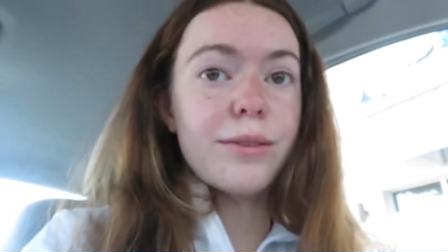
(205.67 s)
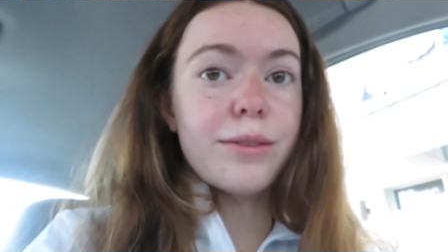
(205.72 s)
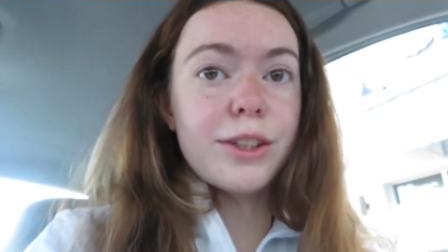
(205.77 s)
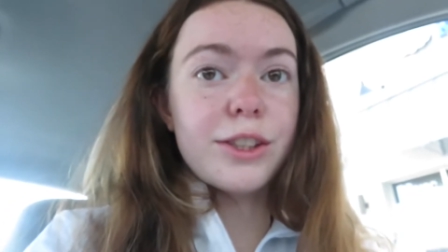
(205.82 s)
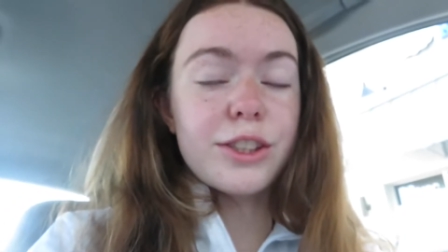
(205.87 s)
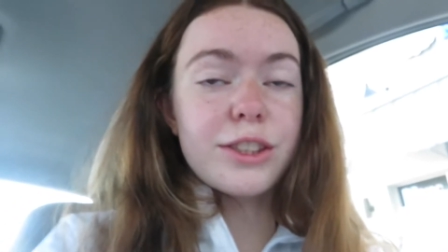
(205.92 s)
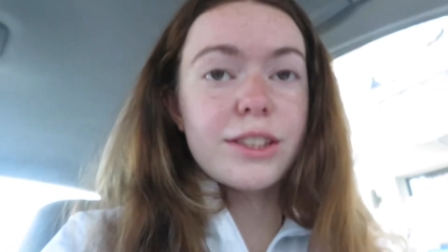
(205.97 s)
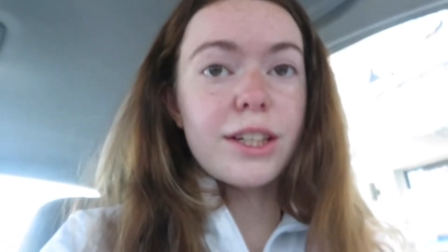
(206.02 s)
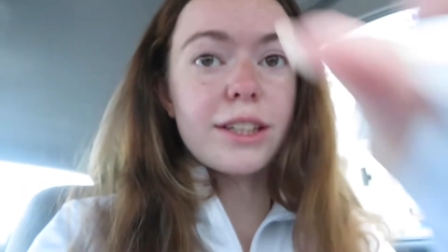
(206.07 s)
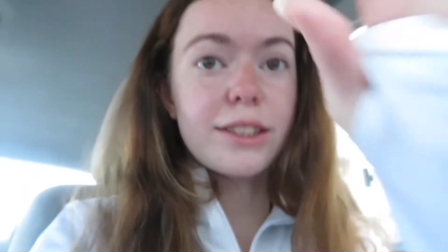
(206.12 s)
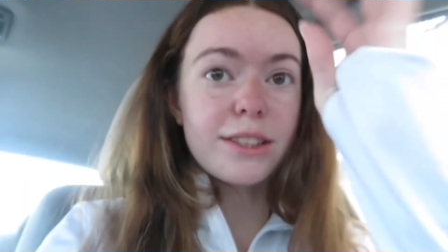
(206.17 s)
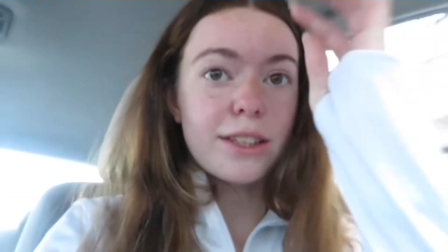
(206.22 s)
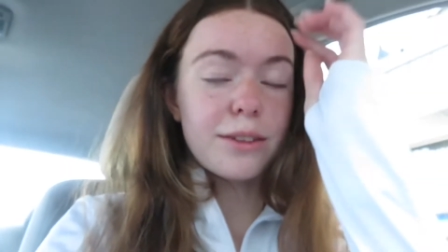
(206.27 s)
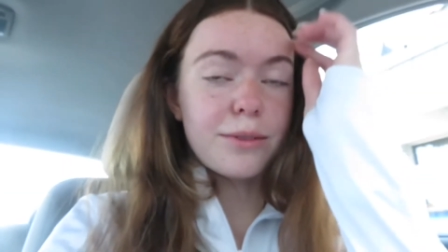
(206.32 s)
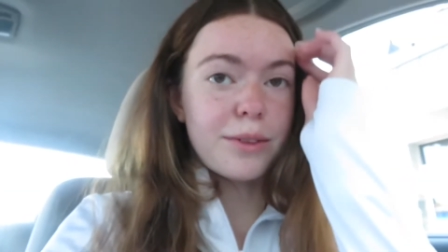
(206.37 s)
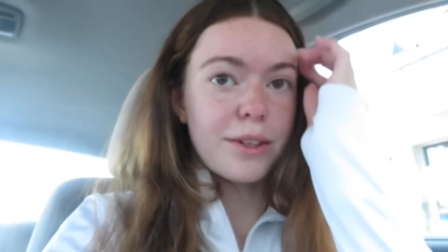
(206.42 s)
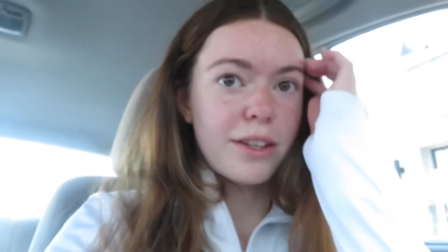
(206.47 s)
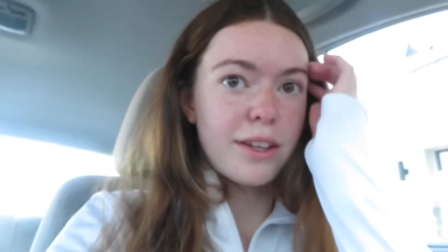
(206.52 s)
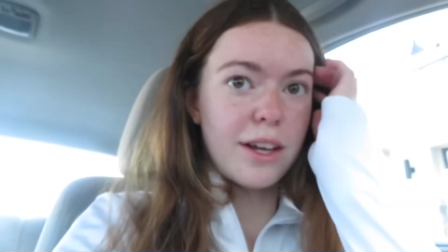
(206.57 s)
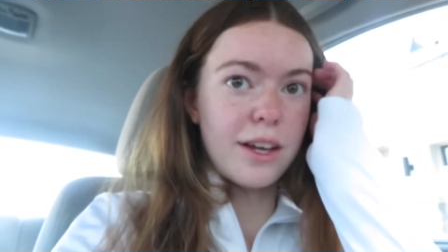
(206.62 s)
we just got done
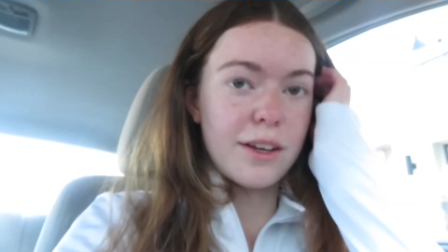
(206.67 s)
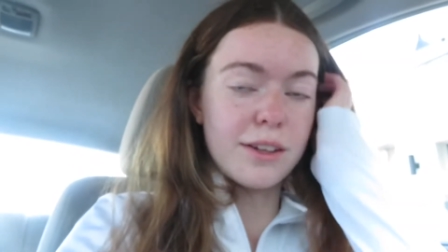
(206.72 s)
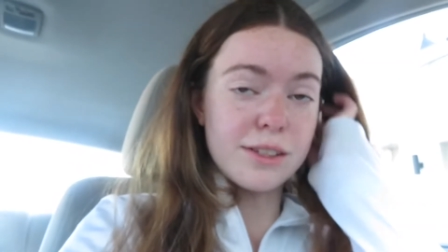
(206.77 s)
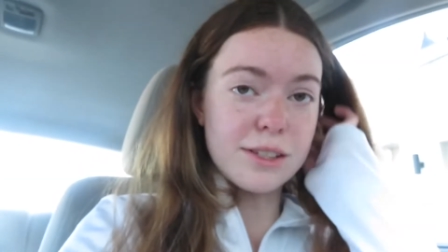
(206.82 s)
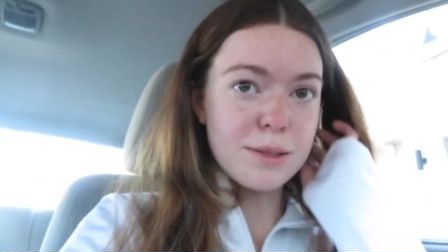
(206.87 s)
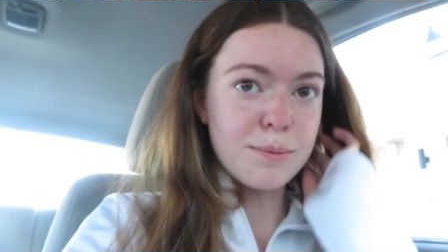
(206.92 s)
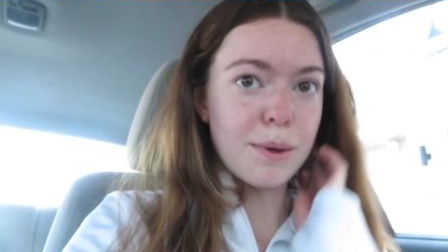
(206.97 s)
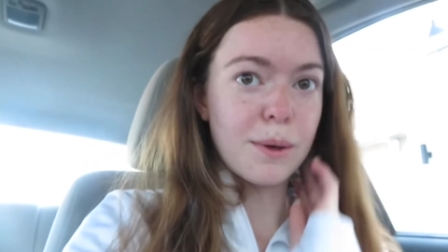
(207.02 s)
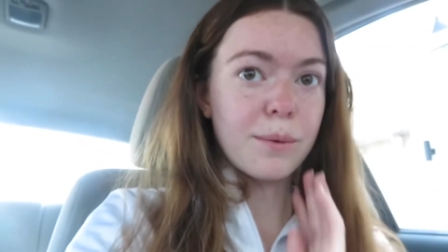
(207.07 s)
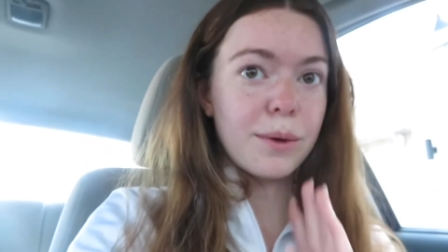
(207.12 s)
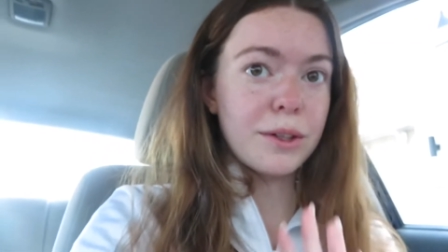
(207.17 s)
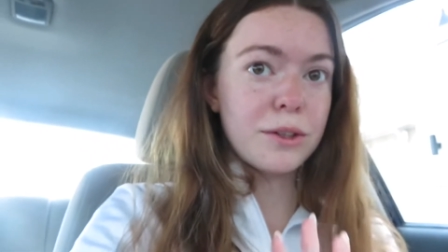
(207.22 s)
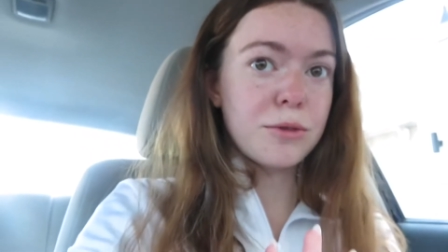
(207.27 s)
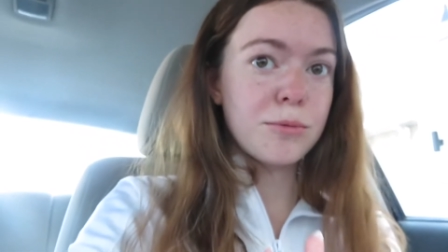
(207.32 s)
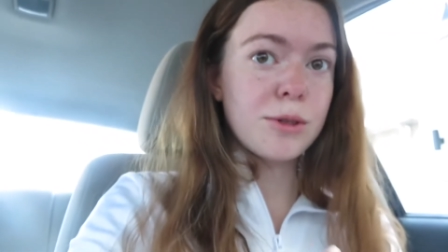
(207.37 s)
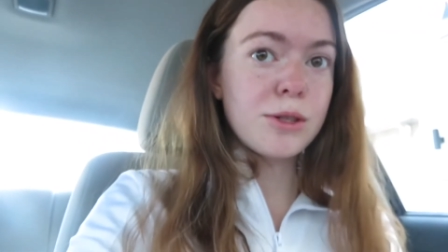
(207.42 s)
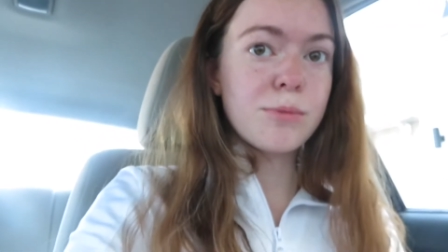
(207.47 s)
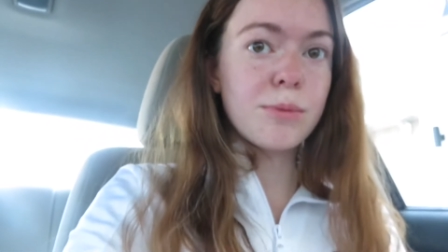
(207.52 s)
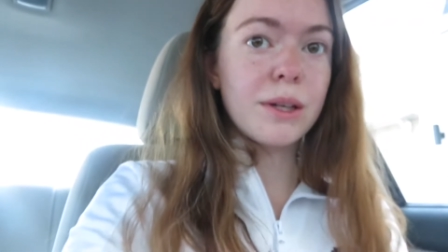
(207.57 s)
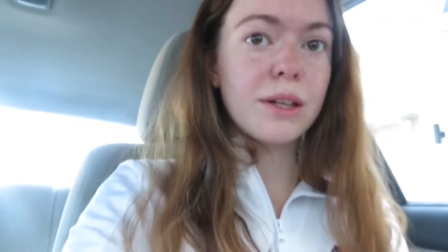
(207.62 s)
with nails. Spent way too
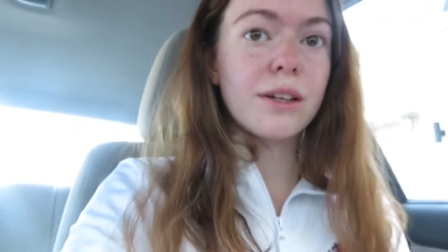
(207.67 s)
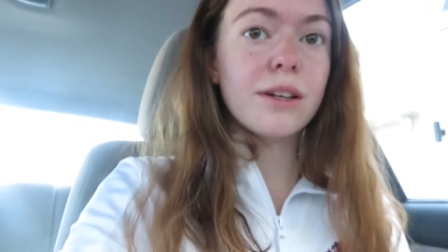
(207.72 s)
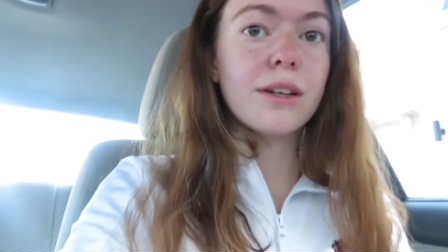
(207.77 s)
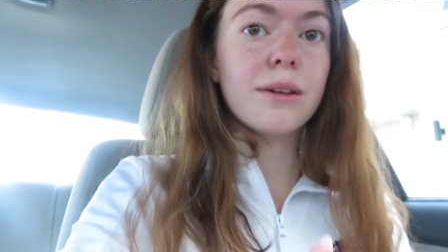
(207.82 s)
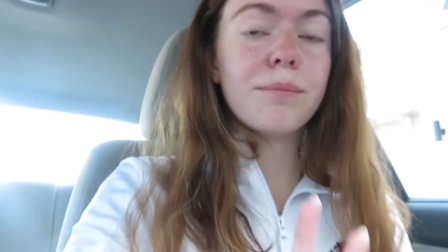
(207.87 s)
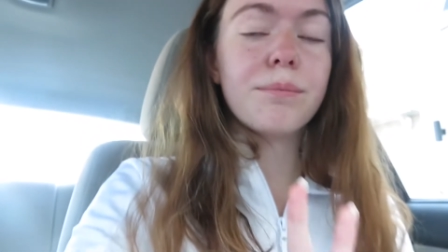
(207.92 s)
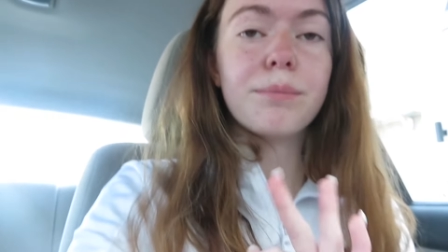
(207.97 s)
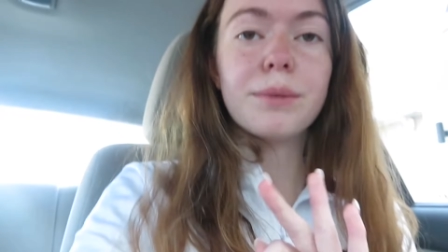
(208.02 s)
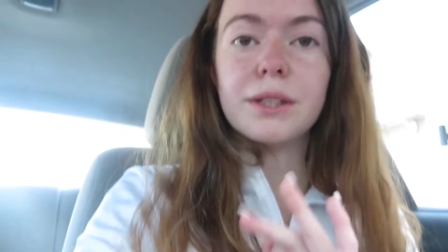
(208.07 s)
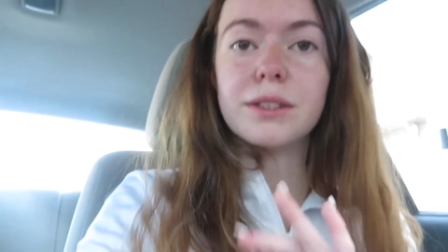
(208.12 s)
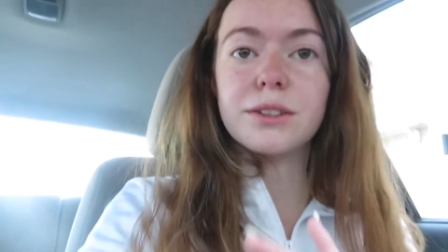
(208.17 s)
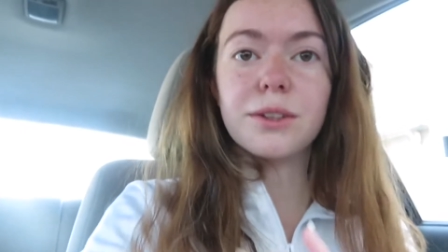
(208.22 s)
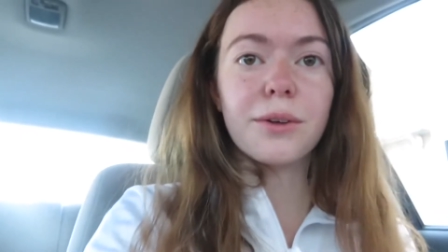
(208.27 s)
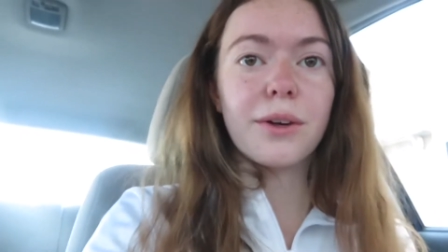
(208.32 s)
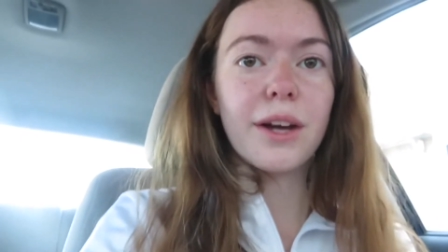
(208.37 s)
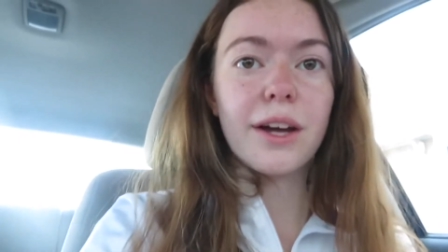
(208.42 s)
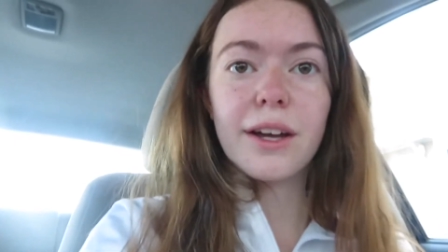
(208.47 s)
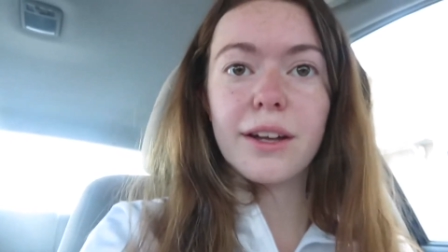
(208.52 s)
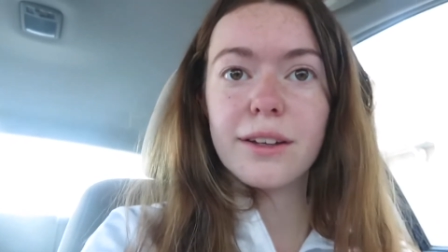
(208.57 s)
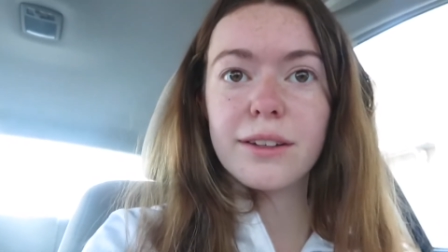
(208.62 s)
much money on them, but it's
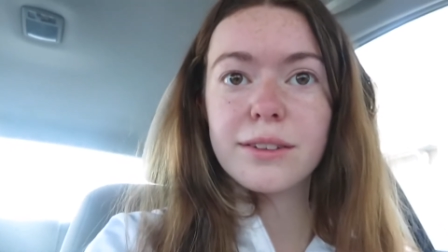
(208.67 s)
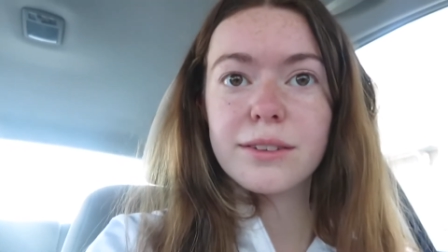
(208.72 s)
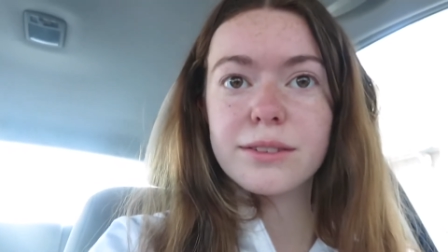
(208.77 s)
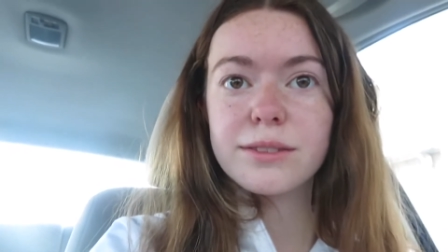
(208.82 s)
okay.